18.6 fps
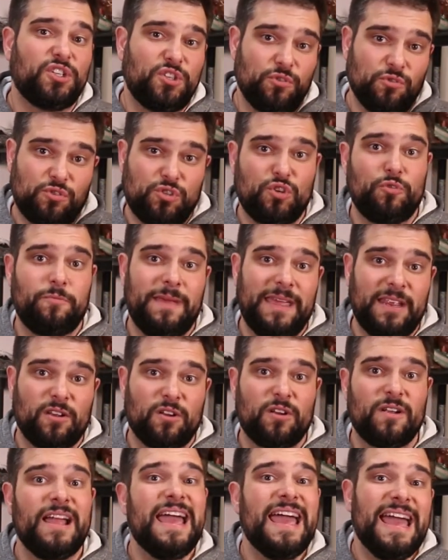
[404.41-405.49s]
to
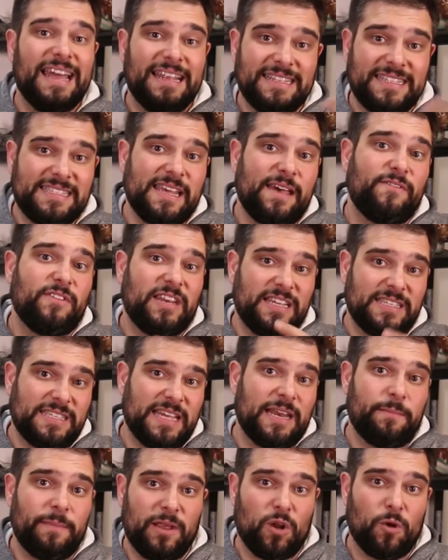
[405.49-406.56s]
2-meter and
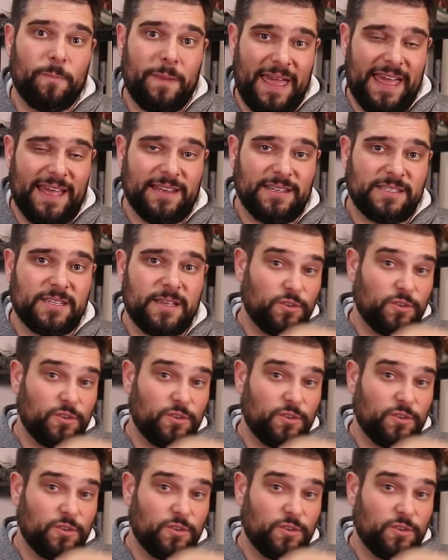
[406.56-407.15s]
70-centimeter bands.